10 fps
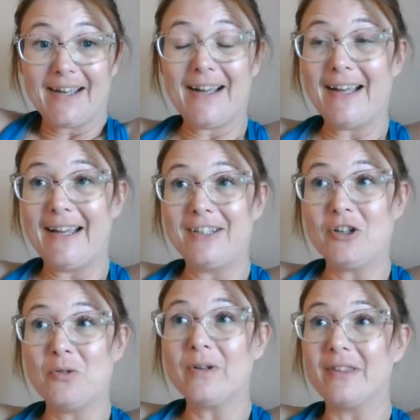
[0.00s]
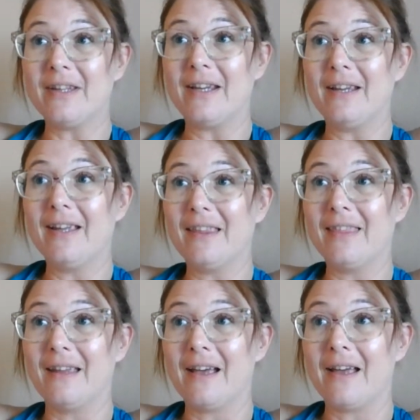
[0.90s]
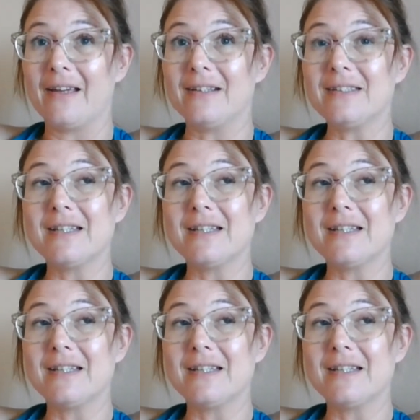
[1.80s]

I don't think that.